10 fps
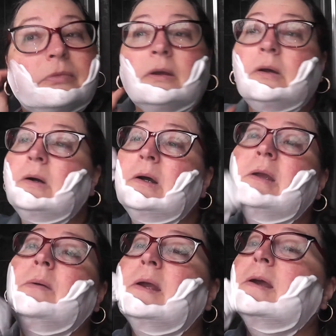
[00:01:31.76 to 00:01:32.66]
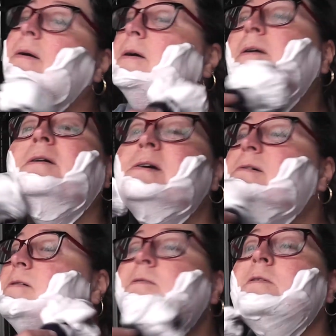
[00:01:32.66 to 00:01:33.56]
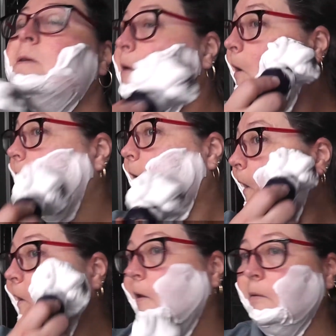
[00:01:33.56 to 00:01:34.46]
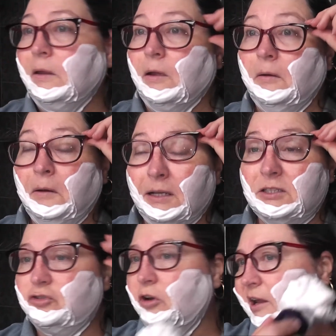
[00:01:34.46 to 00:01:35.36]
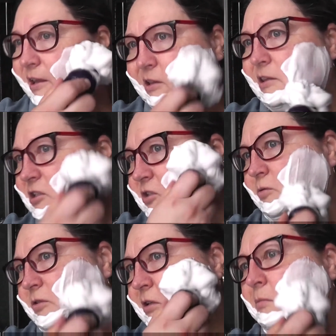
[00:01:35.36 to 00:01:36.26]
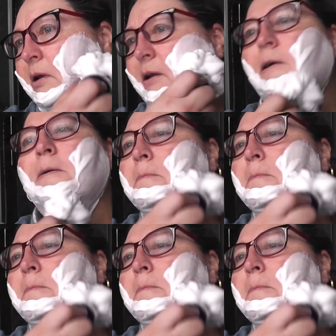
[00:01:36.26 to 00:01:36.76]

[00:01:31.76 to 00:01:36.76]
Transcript: Oh, here we go. Okay, here we go. Let's try and get this sorted, Maja.